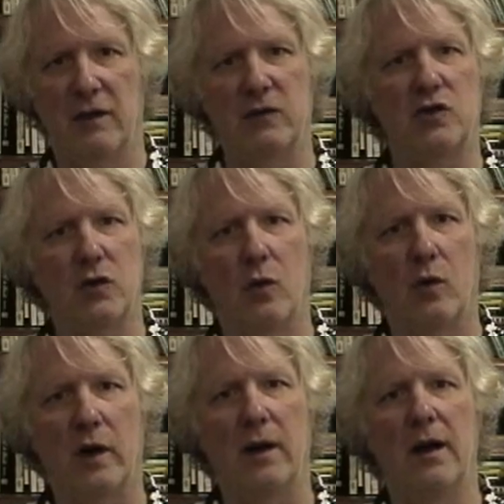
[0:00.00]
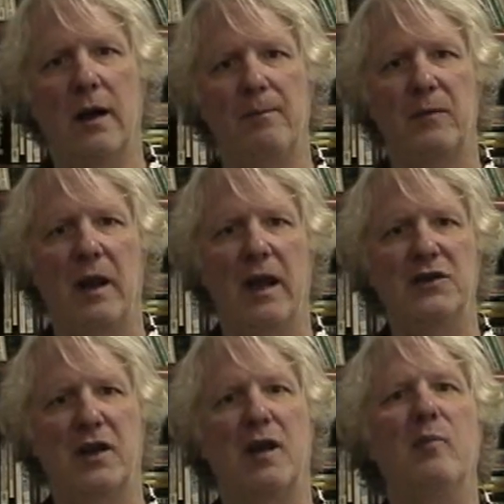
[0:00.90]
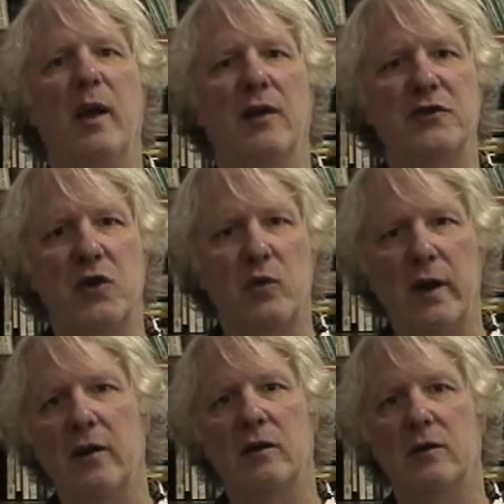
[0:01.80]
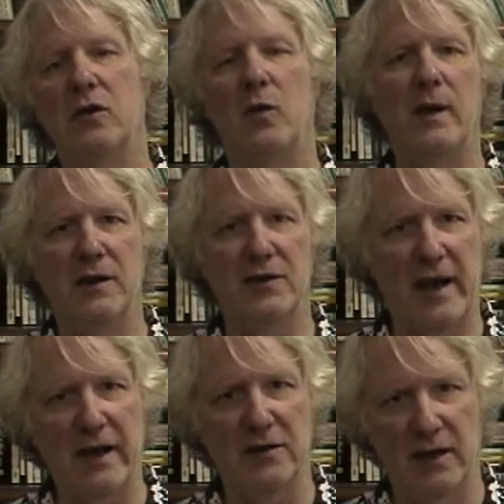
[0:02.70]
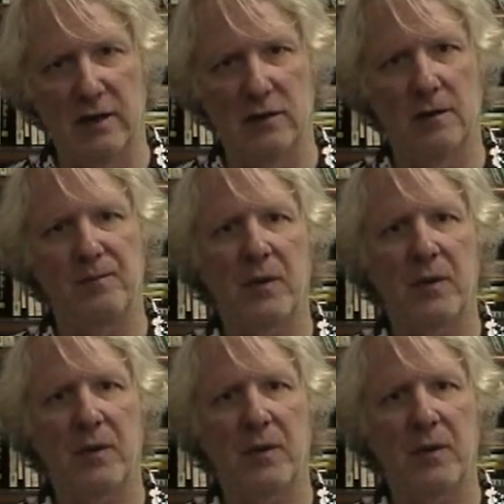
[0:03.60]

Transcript: of a story, is it compels the reader to read the second sentence.